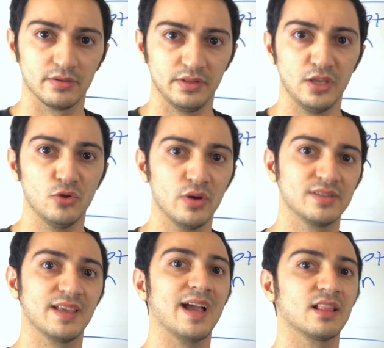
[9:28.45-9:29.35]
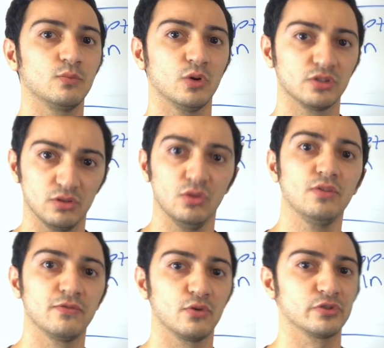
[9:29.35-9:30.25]
They know exactly what to
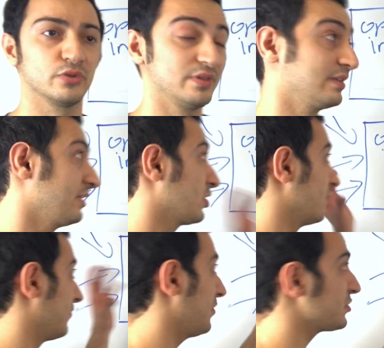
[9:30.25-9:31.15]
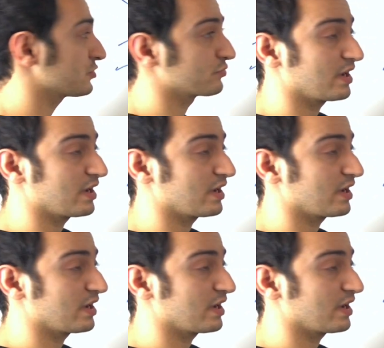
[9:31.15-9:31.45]
look for. So the conversion